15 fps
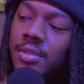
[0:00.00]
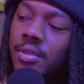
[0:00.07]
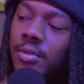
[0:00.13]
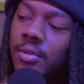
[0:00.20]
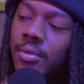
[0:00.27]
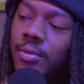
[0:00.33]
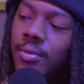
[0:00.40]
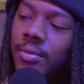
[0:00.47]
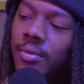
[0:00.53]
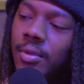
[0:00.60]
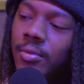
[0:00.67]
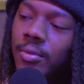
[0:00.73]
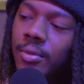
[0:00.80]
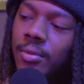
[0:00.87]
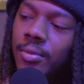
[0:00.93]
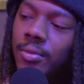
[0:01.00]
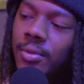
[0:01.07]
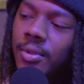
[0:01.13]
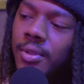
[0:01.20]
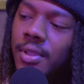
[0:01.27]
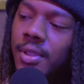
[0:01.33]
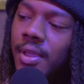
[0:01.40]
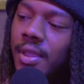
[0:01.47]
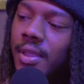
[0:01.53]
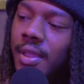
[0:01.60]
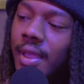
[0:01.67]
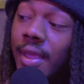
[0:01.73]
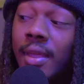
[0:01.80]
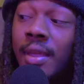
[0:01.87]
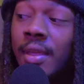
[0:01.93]
So we're looking at
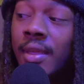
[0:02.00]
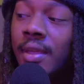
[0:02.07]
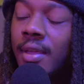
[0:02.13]
that